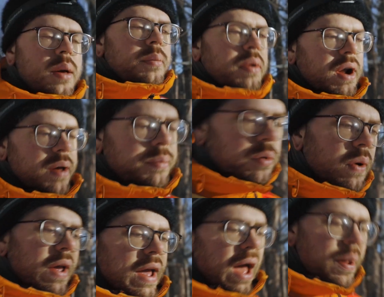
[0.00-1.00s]
But I am
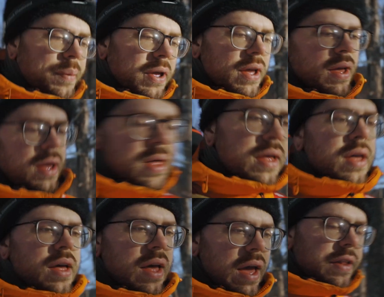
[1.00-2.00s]
quite happy
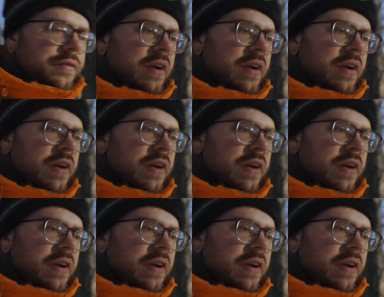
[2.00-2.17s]
and